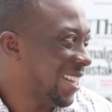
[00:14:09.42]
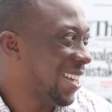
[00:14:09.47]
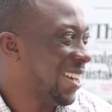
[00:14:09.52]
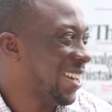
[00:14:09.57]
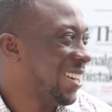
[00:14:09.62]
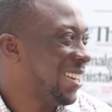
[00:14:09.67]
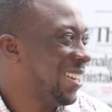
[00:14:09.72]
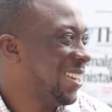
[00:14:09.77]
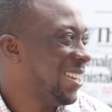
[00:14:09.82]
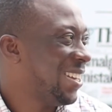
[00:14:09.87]

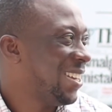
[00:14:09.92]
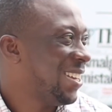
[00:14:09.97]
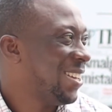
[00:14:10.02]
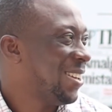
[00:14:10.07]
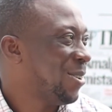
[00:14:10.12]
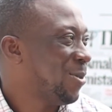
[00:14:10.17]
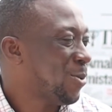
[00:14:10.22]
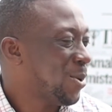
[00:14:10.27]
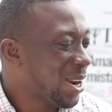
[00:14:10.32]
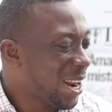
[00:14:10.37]
there.
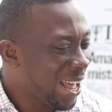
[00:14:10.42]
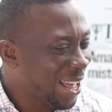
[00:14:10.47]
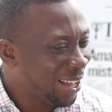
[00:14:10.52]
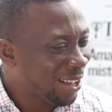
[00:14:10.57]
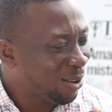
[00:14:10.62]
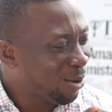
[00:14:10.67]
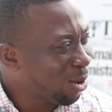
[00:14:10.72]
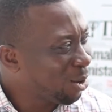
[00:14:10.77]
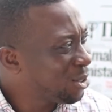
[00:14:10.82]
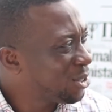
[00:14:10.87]
When I
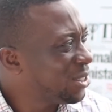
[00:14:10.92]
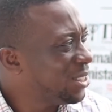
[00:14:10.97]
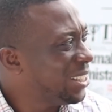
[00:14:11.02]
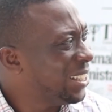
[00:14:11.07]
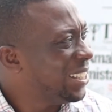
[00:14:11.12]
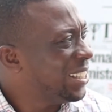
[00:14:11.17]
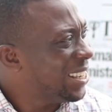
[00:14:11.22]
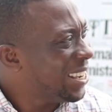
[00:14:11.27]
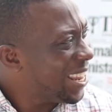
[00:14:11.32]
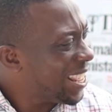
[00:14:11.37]
got
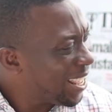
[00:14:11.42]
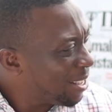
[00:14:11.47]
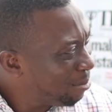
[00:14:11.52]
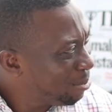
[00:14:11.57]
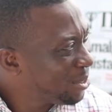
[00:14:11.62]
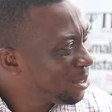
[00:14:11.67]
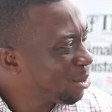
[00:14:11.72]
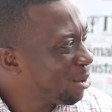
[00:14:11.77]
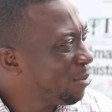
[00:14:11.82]
the names